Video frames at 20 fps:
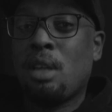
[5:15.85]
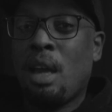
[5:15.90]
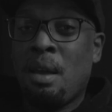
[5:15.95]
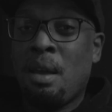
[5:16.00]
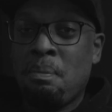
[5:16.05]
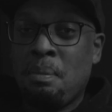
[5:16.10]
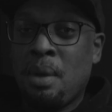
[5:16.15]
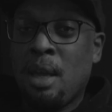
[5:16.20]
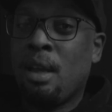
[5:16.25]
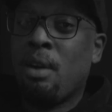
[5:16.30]
I
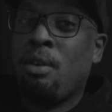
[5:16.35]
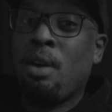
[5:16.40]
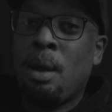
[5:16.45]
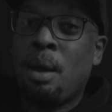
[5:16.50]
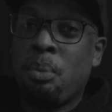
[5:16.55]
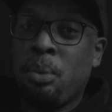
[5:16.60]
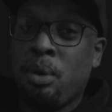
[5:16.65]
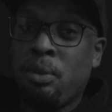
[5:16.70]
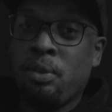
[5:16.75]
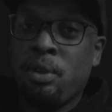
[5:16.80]
may grab
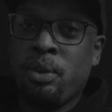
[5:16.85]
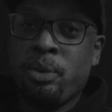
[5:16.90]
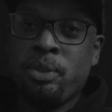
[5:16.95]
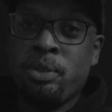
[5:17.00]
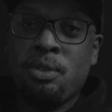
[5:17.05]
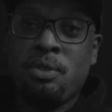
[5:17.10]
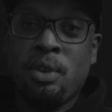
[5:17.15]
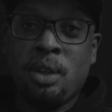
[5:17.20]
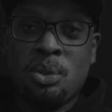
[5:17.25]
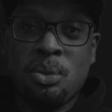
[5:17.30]
one of those
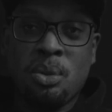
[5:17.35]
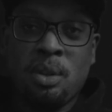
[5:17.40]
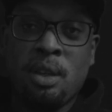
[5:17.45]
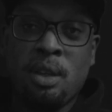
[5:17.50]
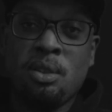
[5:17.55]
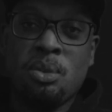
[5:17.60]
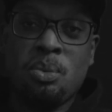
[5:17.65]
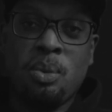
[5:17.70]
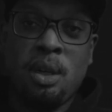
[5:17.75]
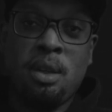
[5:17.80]
eventually
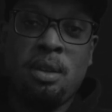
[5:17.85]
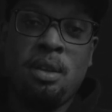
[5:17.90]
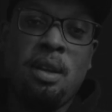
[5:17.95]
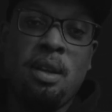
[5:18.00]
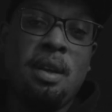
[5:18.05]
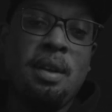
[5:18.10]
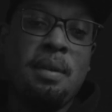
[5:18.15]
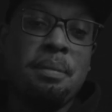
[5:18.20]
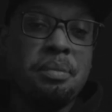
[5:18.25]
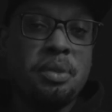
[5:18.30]
as well,
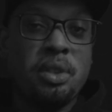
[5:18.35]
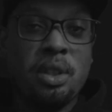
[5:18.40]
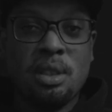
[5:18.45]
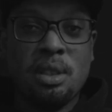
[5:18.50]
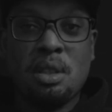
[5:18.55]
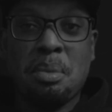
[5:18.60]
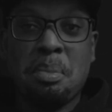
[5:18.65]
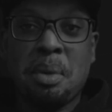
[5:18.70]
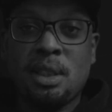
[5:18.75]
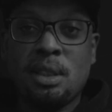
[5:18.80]
just
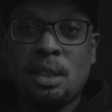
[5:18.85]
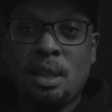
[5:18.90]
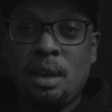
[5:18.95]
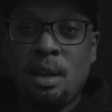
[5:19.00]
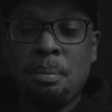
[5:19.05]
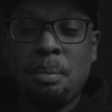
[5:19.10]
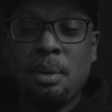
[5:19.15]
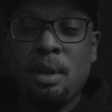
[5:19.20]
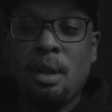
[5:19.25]
to mix it up.